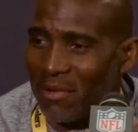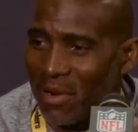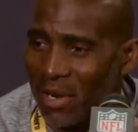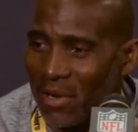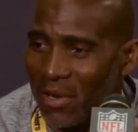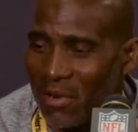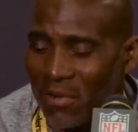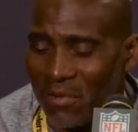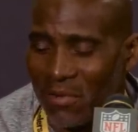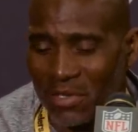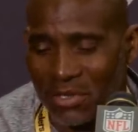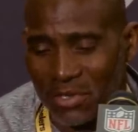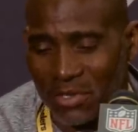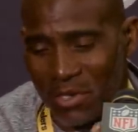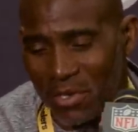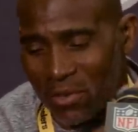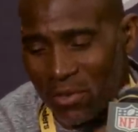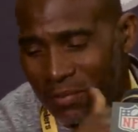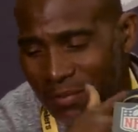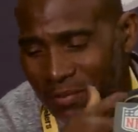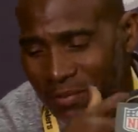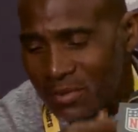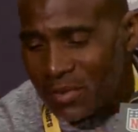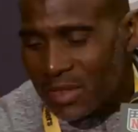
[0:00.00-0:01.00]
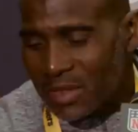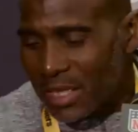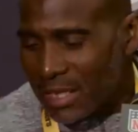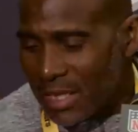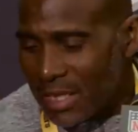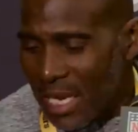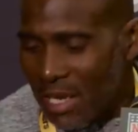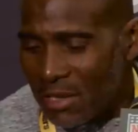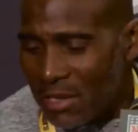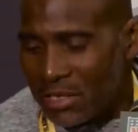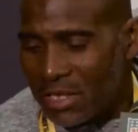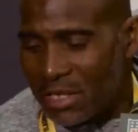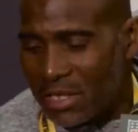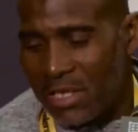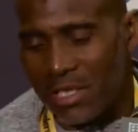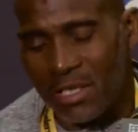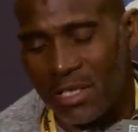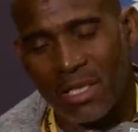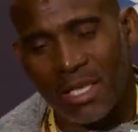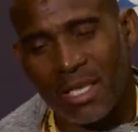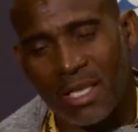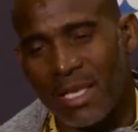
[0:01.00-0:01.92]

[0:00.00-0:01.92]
run over. So that's the deal.